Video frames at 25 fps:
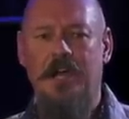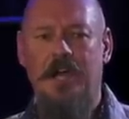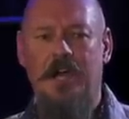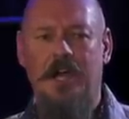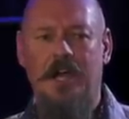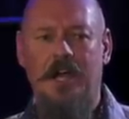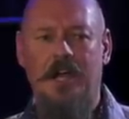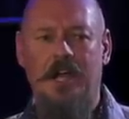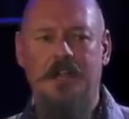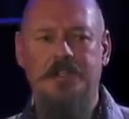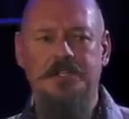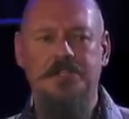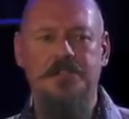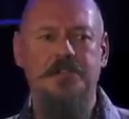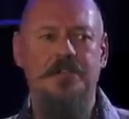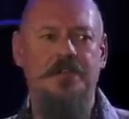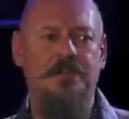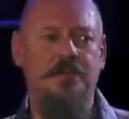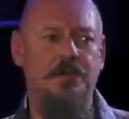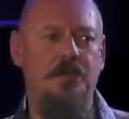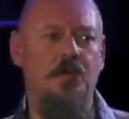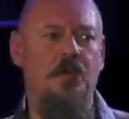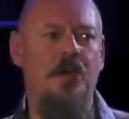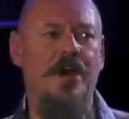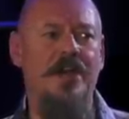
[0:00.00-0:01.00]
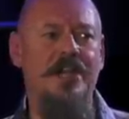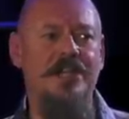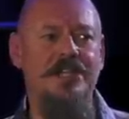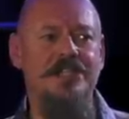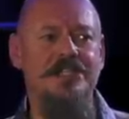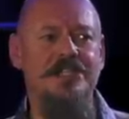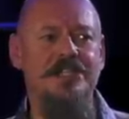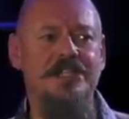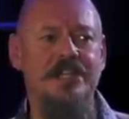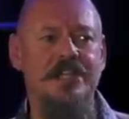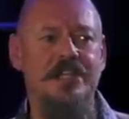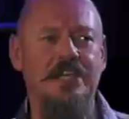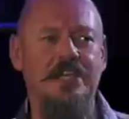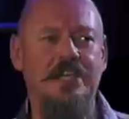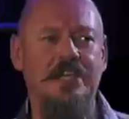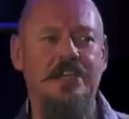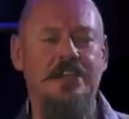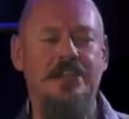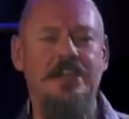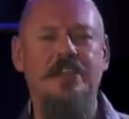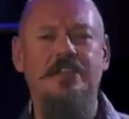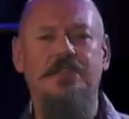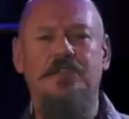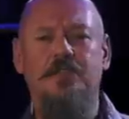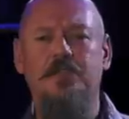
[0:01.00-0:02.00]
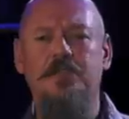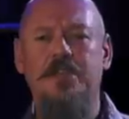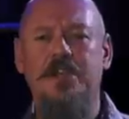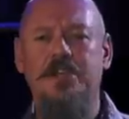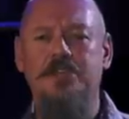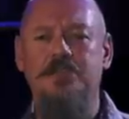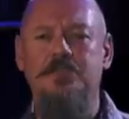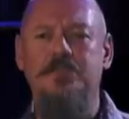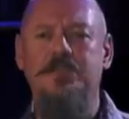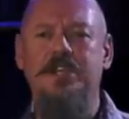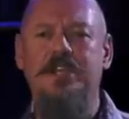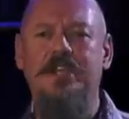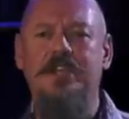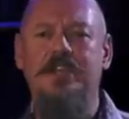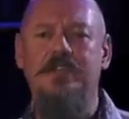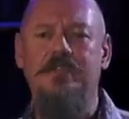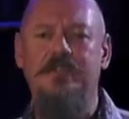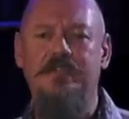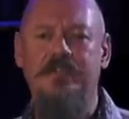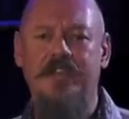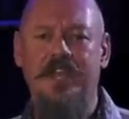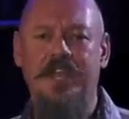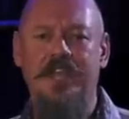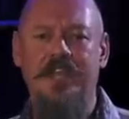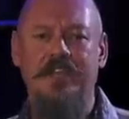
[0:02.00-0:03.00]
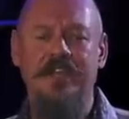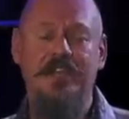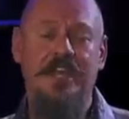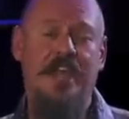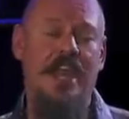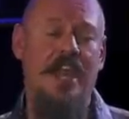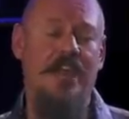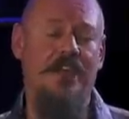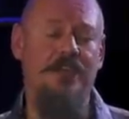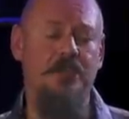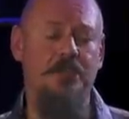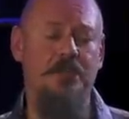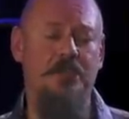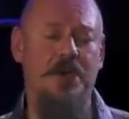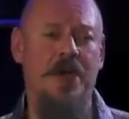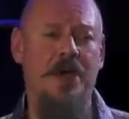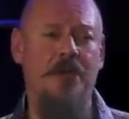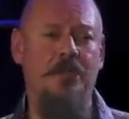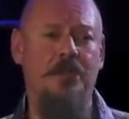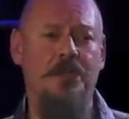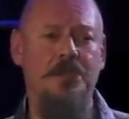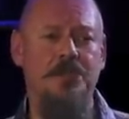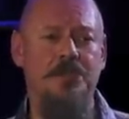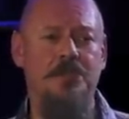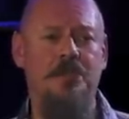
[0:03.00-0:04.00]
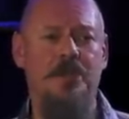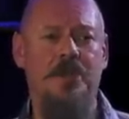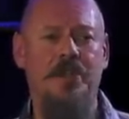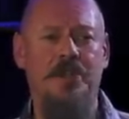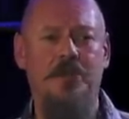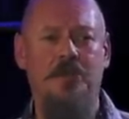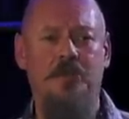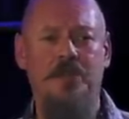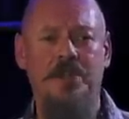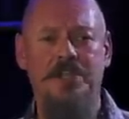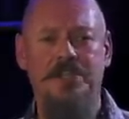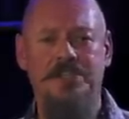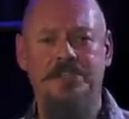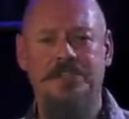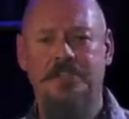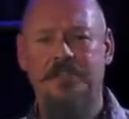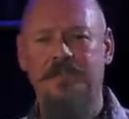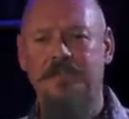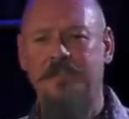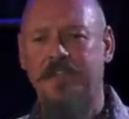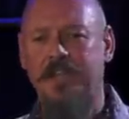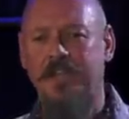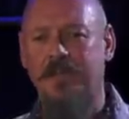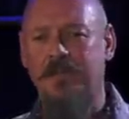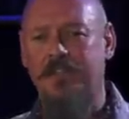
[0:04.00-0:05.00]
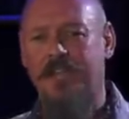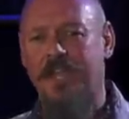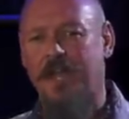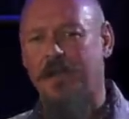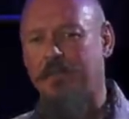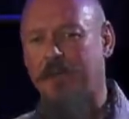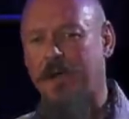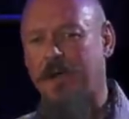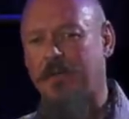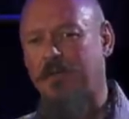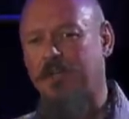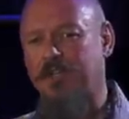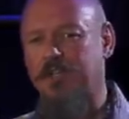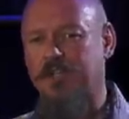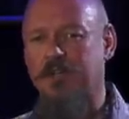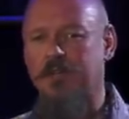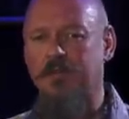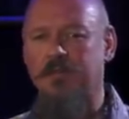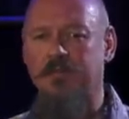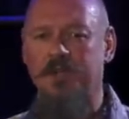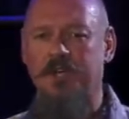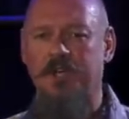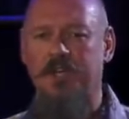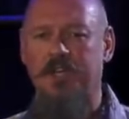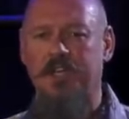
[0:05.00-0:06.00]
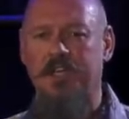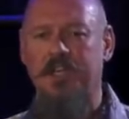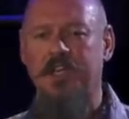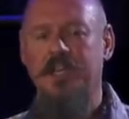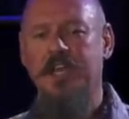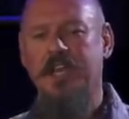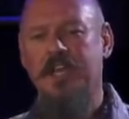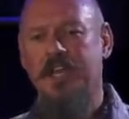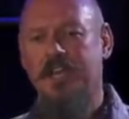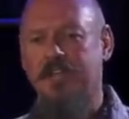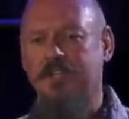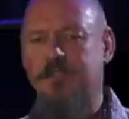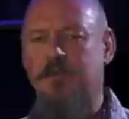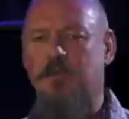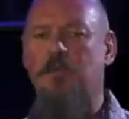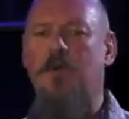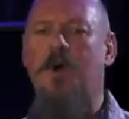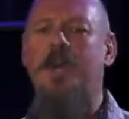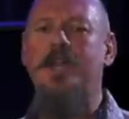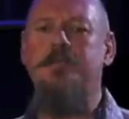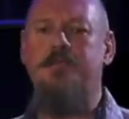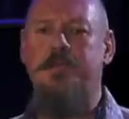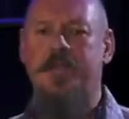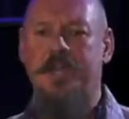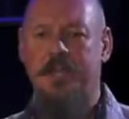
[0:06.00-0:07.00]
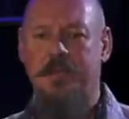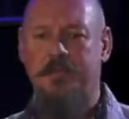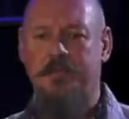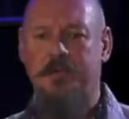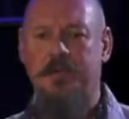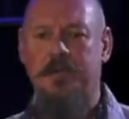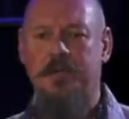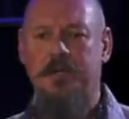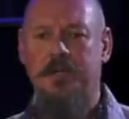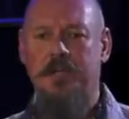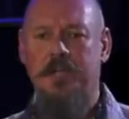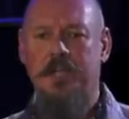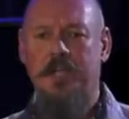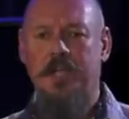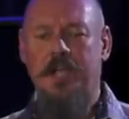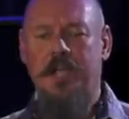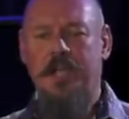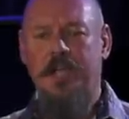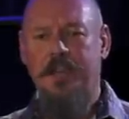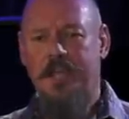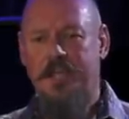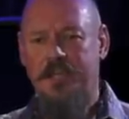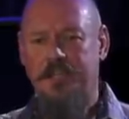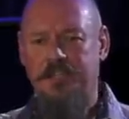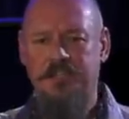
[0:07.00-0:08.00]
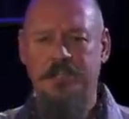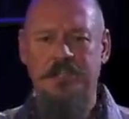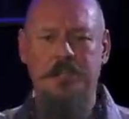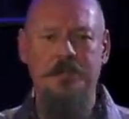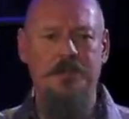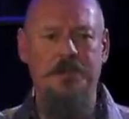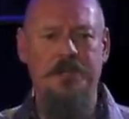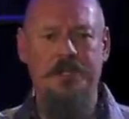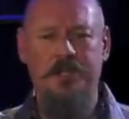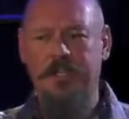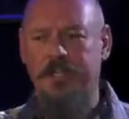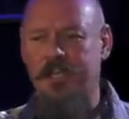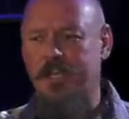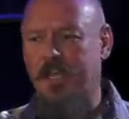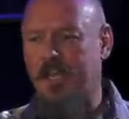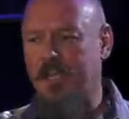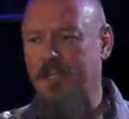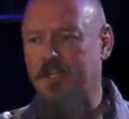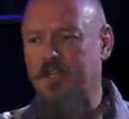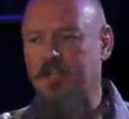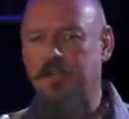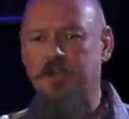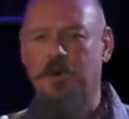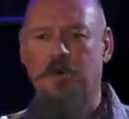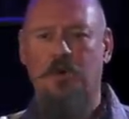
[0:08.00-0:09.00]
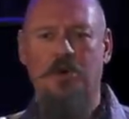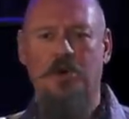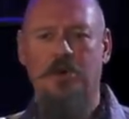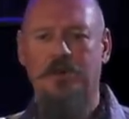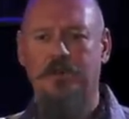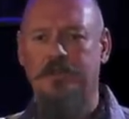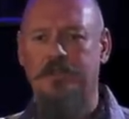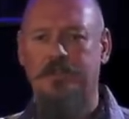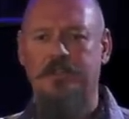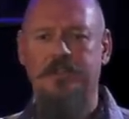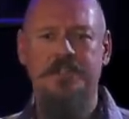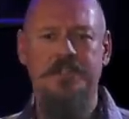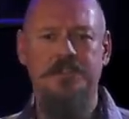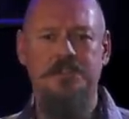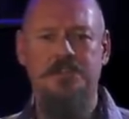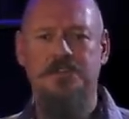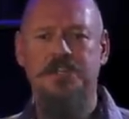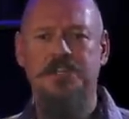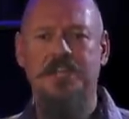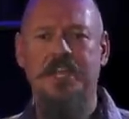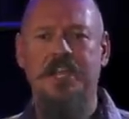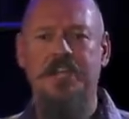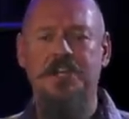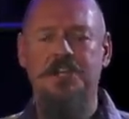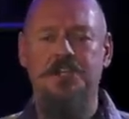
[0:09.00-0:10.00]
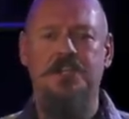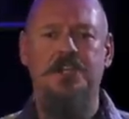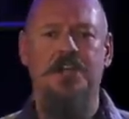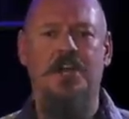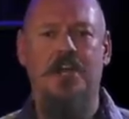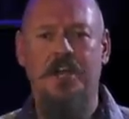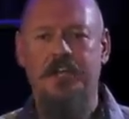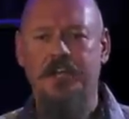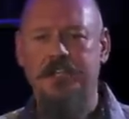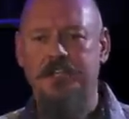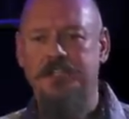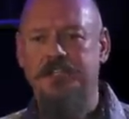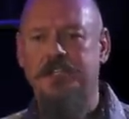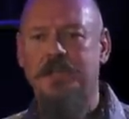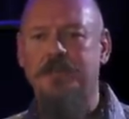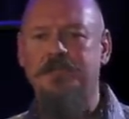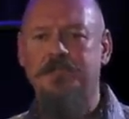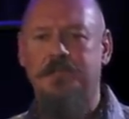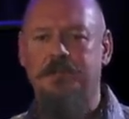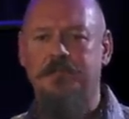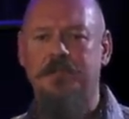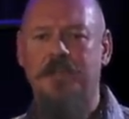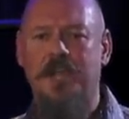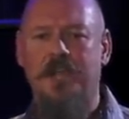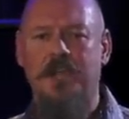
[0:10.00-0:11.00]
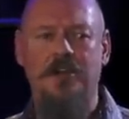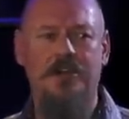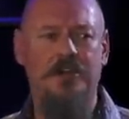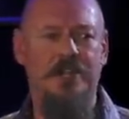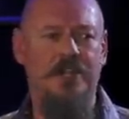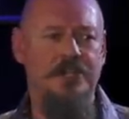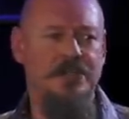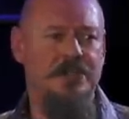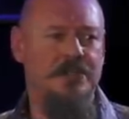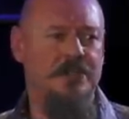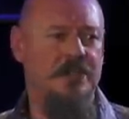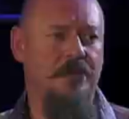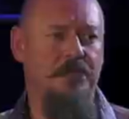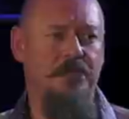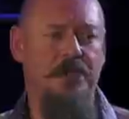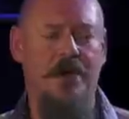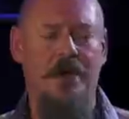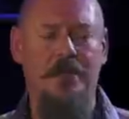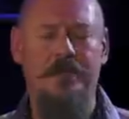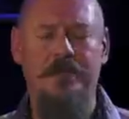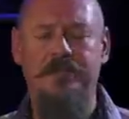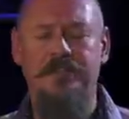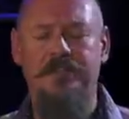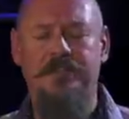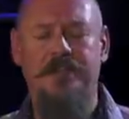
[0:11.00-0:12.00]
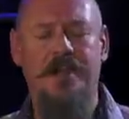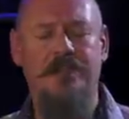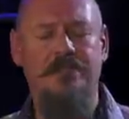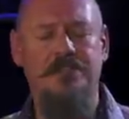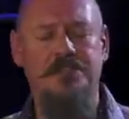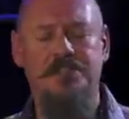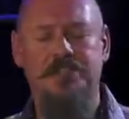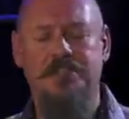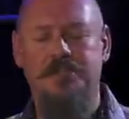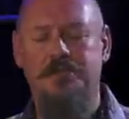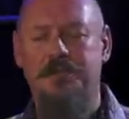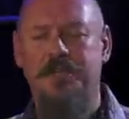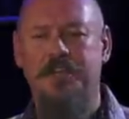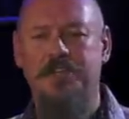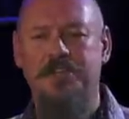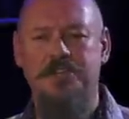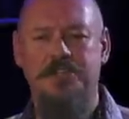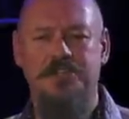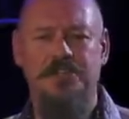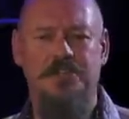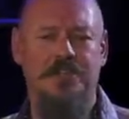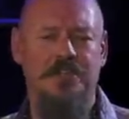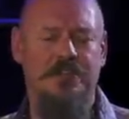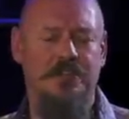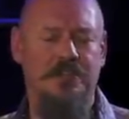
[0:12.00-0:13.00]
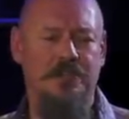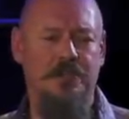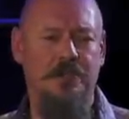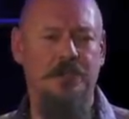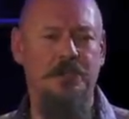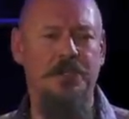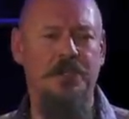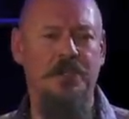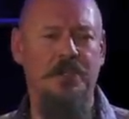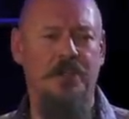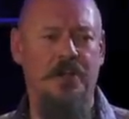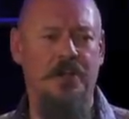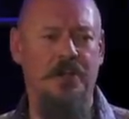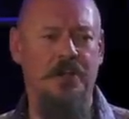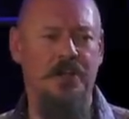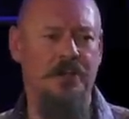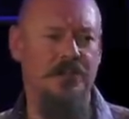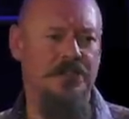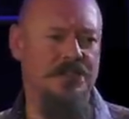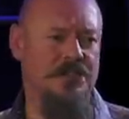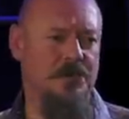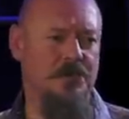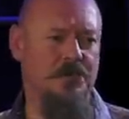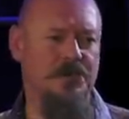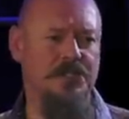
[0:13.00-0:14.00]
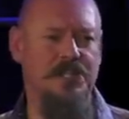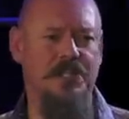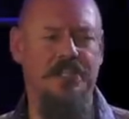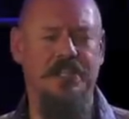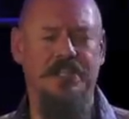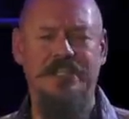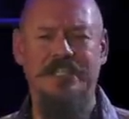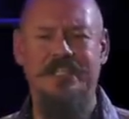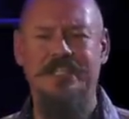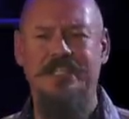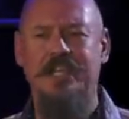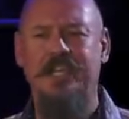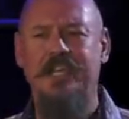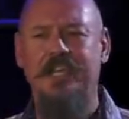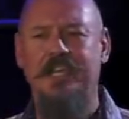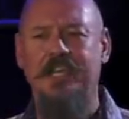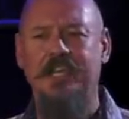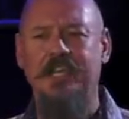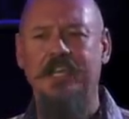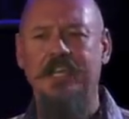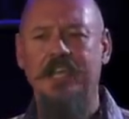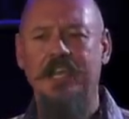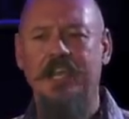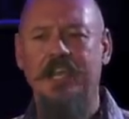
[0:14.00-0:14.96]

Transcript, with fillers: Uh, so if you want to see the information being conveyed, they have to publish, and one of the ways to convey without publishing a book is a white paper and that's typically a short dissertation on a subject matter that's probably five or six pages long. They could be longer. It's almost like a study,